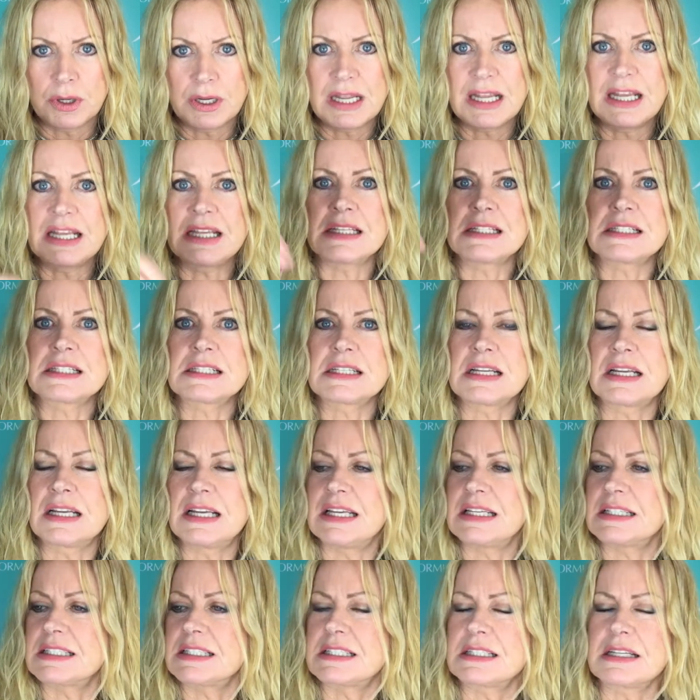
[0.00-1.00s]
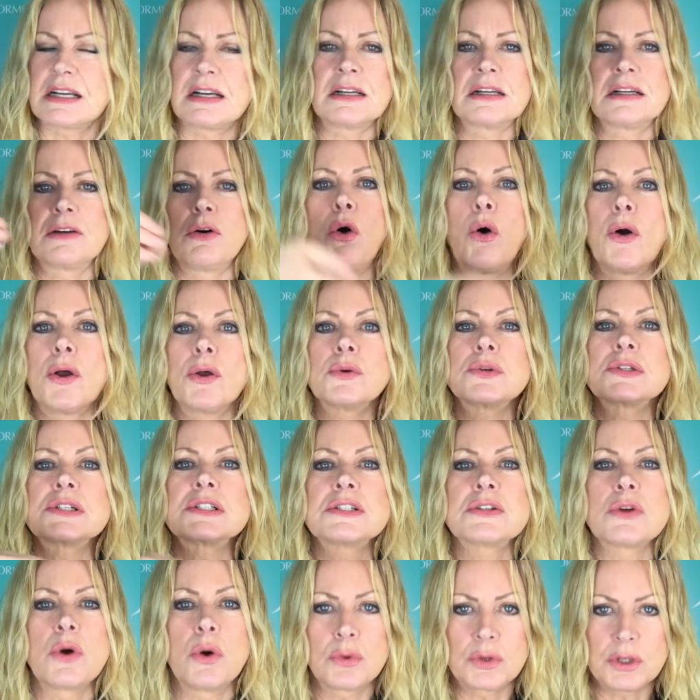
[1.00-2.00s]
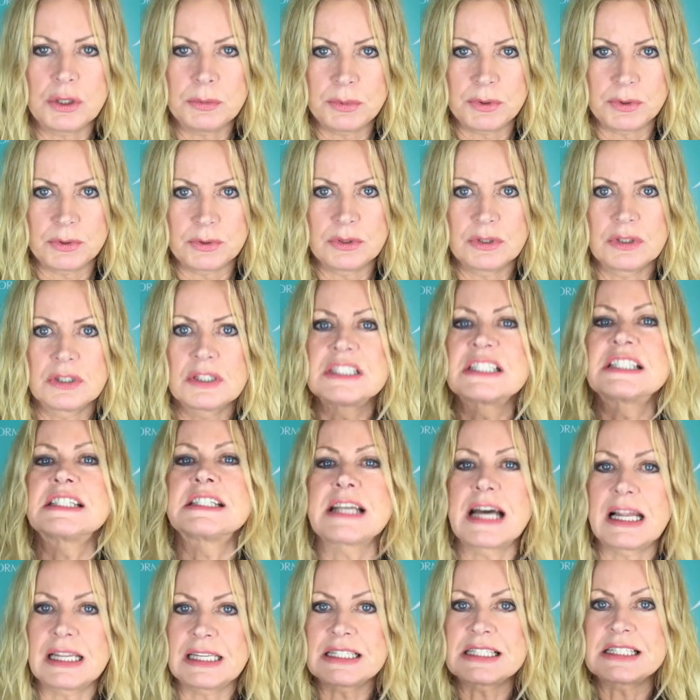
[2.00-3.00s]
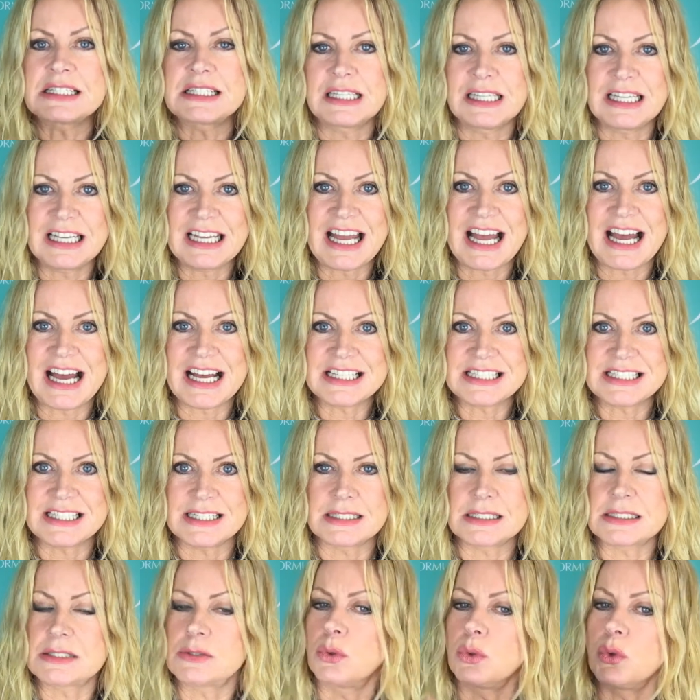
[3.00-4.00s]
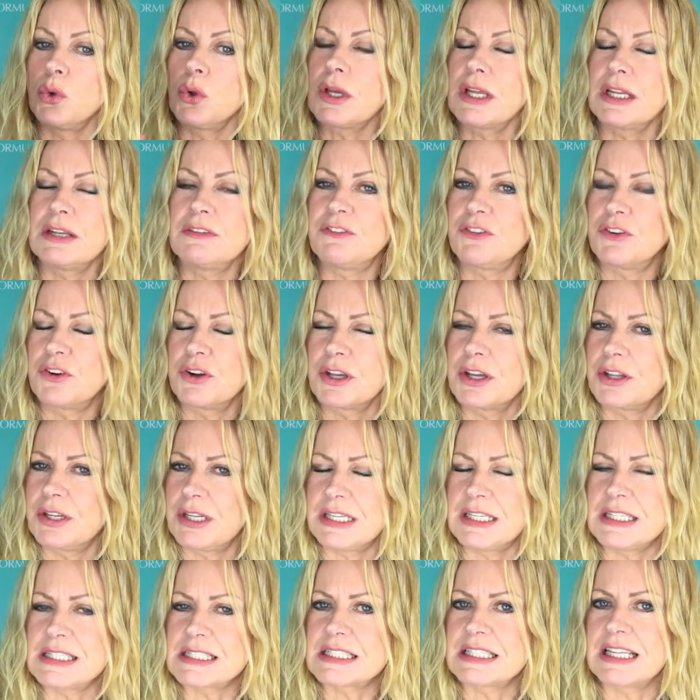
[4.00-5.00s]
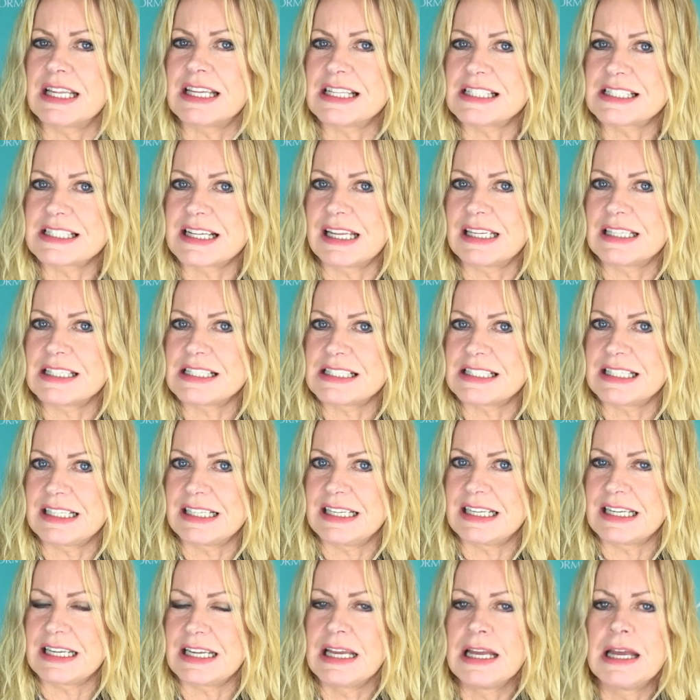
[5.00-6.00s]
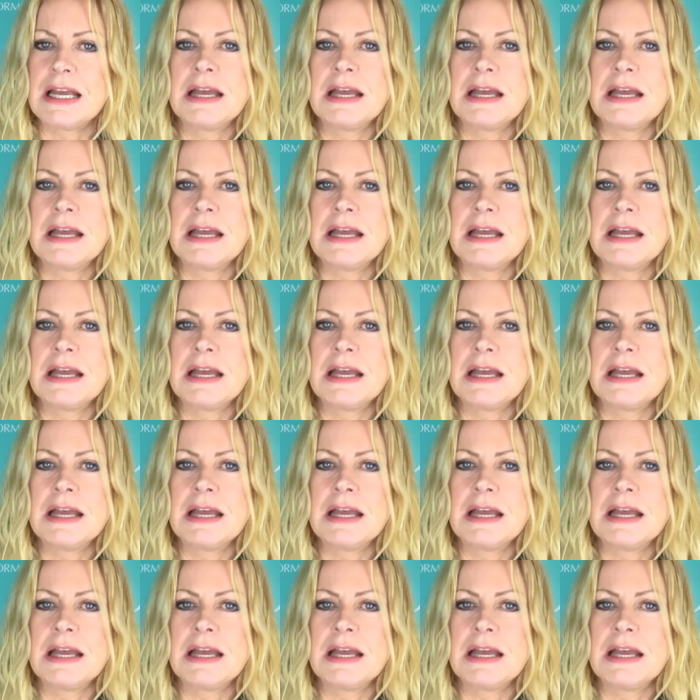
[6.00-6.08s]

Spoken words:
It's oil soluble salicylic acid, so looking for ingredients like salicylic.